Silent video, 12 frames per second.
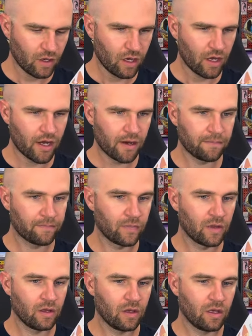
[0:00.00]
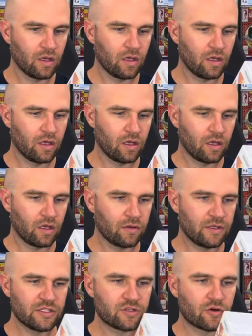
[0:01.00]
Um,
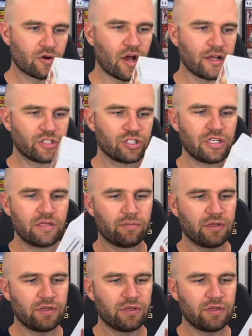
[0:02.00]
these are not cheap.